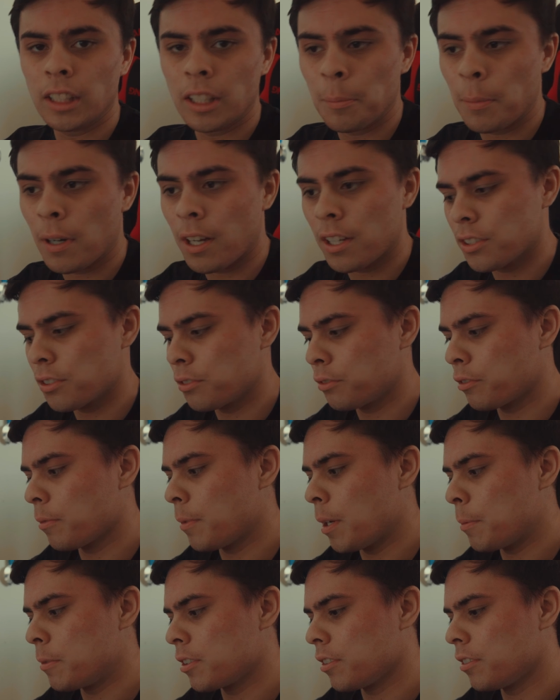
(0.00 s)
got a parcel from
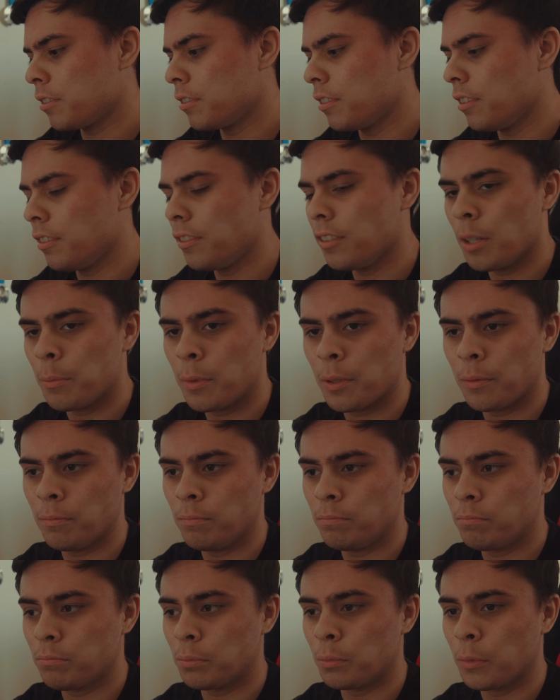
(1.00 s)
Amazon. I've
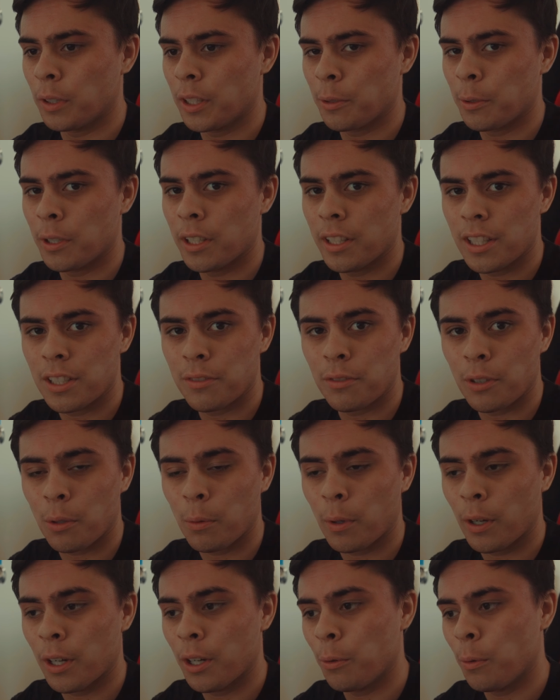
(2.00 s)
been wanting one of these for
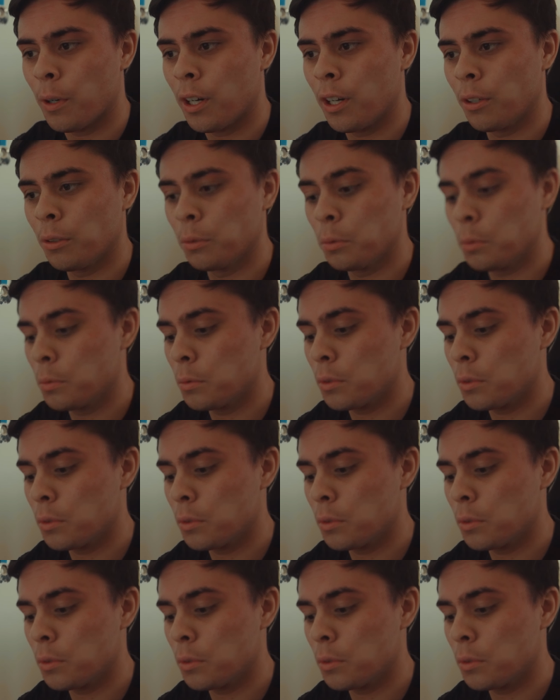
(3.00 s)
quite a while,